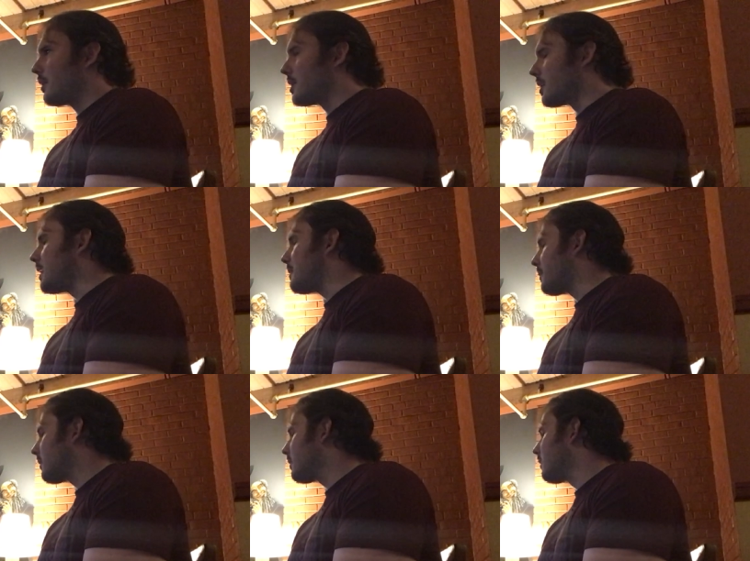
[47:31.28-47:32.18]
Sleep,
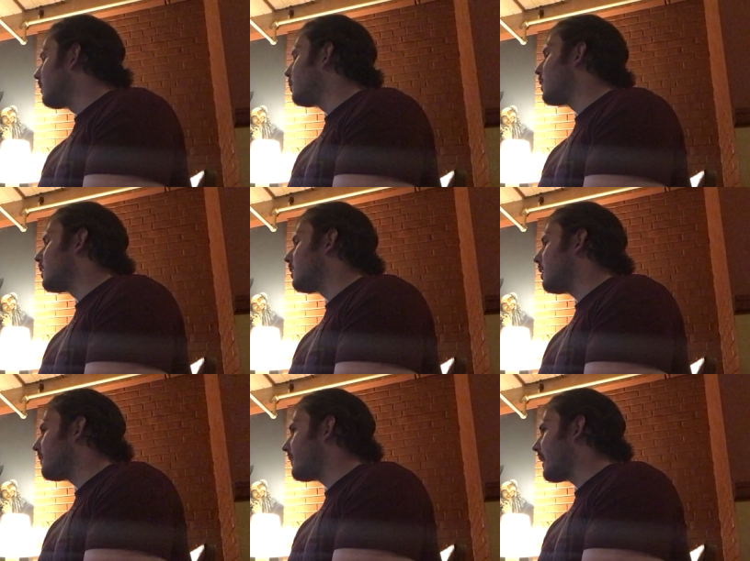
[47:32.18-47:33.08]

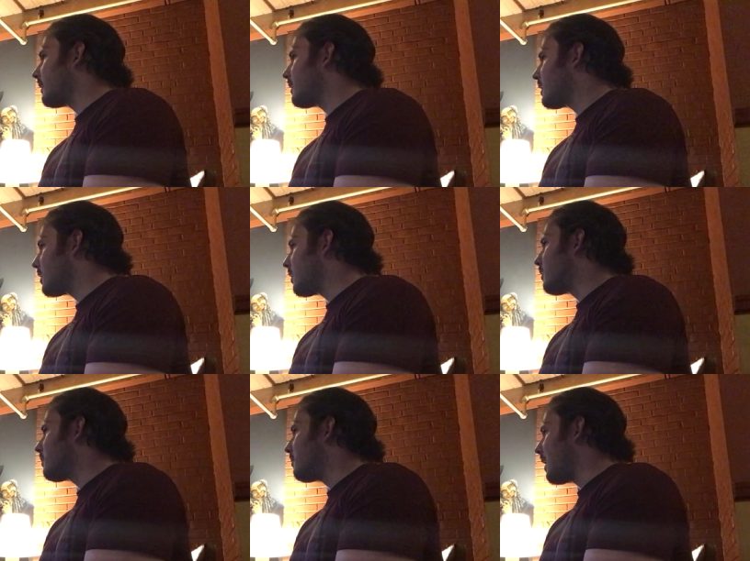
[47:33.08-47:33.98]
will affect
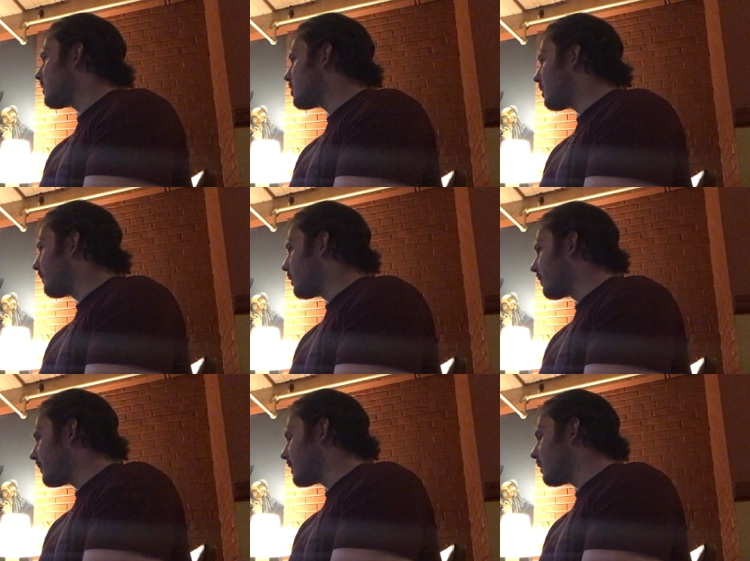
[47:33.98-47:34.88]
so much of your
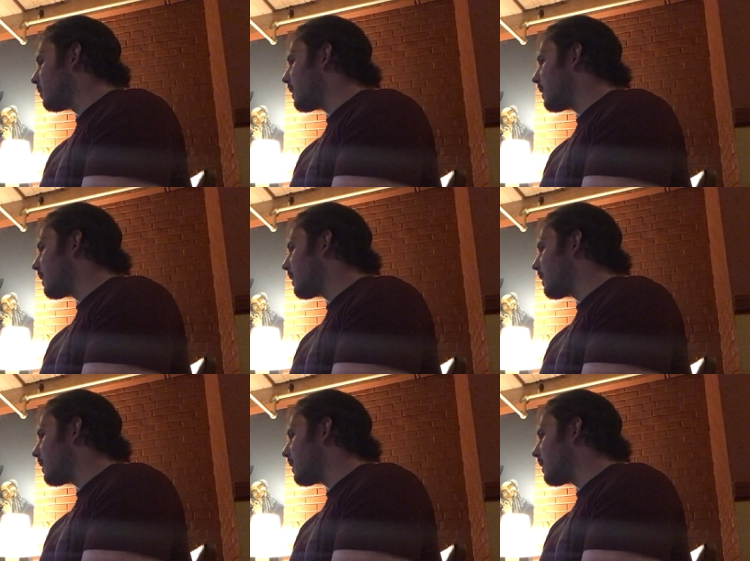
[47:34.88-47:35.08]
physical